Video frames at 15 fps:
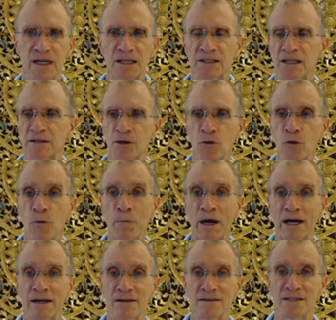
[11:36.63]
And yet they're all
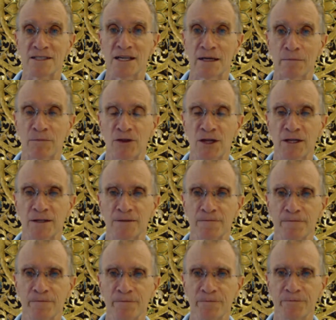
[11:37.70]
part of the same thing.
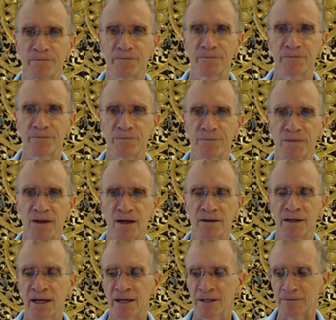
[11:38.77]

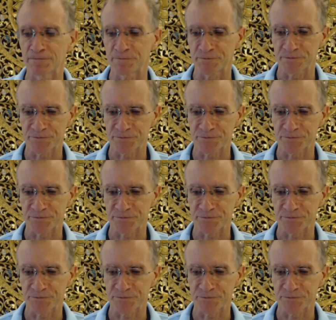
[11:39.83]
Now,